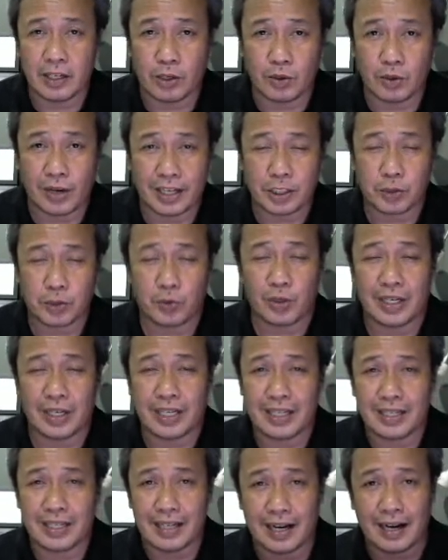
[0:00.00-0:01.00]
you
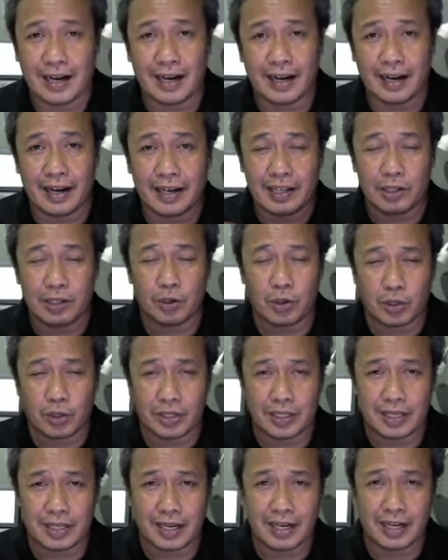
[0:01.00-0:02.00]
actually dye your
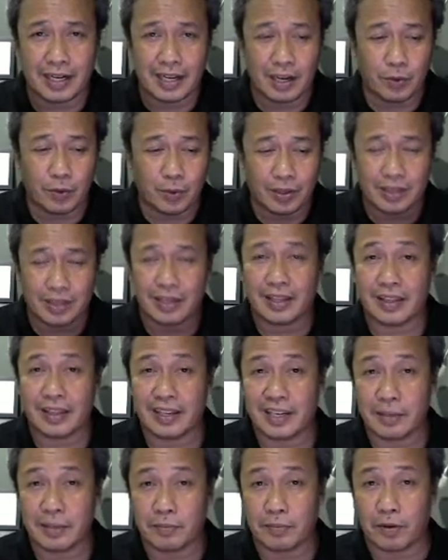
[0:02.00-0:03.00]
DNA with
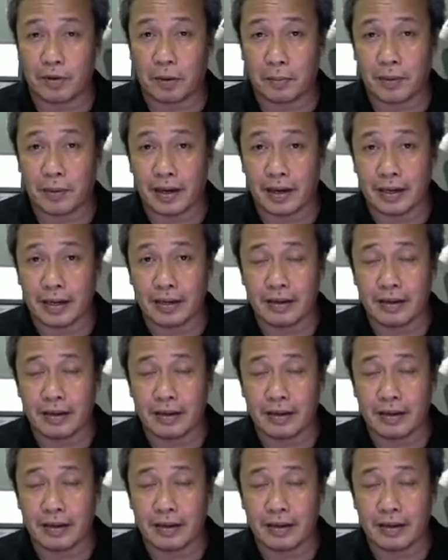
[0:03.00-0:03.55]
ethidium bromide.